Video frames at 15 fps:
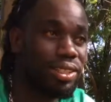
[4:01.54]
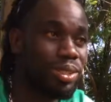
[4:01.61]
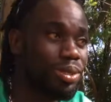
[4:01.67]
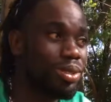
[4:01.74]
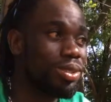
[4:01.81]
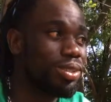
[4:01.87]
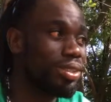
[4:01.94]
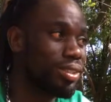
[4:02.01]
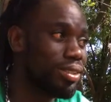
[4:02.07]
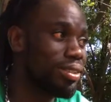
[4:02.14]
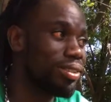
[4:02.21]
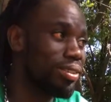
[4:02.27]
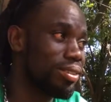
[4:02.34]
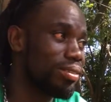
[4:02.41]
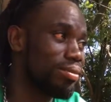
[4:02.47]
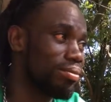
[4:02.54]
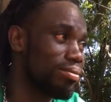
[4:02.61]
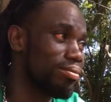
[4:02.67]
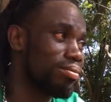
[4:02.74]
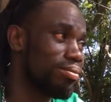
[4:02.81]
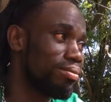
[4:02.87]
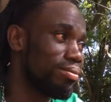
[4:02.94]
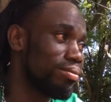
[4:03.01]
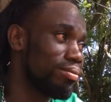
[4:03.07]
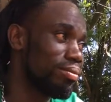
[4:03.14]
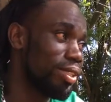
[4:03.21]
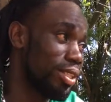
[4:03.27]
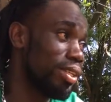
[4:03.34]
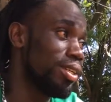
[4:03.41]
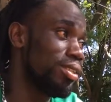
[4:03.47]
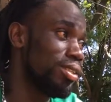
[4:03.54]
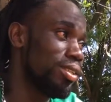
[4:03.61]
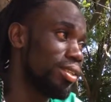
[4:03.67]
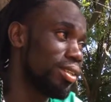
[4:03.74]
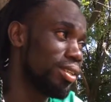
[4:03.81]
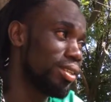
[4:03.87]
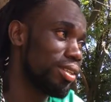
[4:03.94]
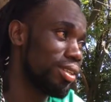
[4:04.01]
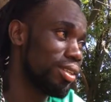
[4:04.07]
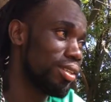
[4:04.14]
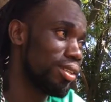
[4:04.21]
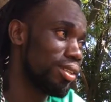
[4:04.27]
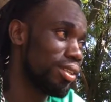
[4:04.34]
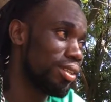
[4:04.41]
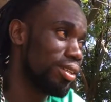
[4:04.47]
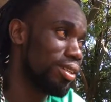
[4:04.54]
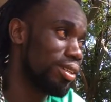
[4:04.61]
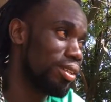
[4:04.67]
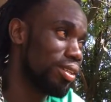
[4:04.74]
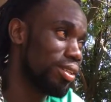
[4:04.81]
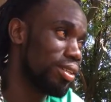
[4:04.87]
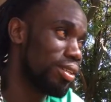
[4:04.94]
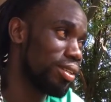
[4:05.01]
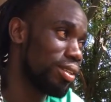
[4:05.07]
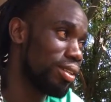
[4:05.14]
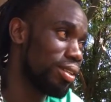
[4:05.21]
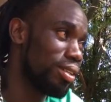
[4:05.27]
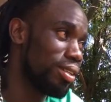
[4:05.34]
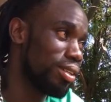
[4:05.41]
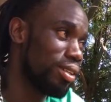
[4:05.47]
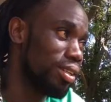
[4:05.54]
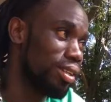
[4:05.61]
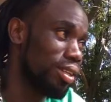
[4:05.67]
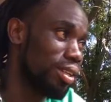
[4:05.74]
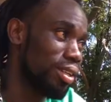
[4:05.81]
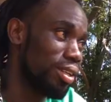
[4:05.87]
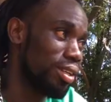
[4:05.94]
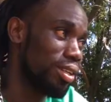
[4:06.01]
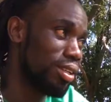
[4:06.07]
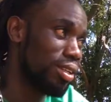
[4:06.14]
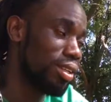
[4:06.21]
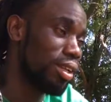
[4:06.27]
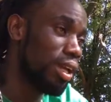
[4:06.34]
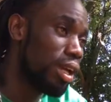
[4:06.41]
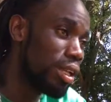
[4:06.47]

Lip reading: So it's really a full time job. You don't need to work by side and